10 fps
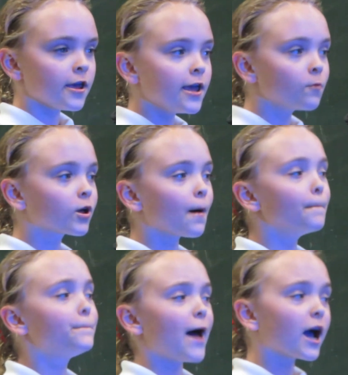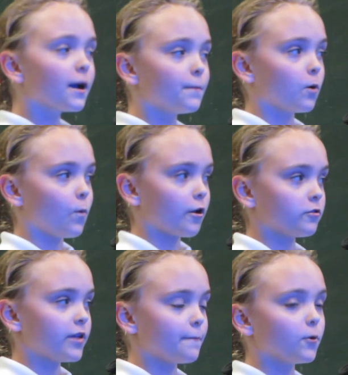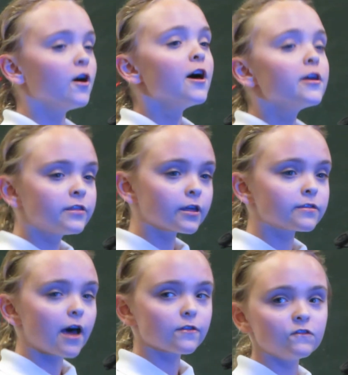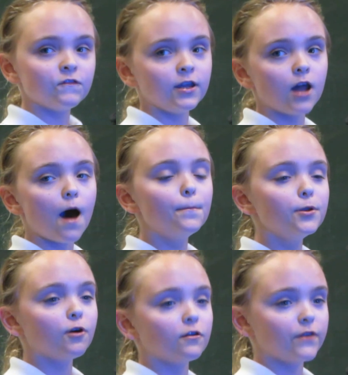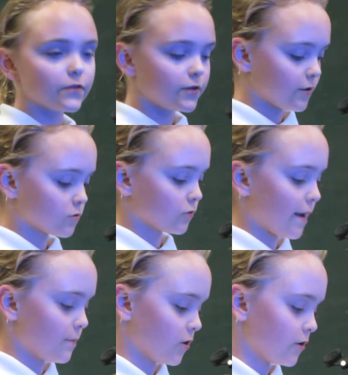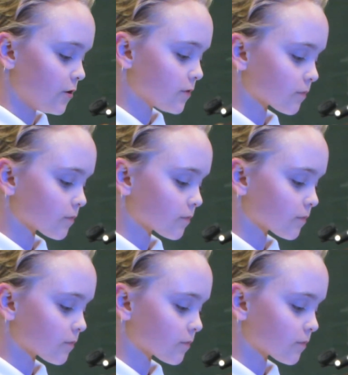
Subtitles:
it will come back up our water table, 6,000 feet up into our residential neighborhoods.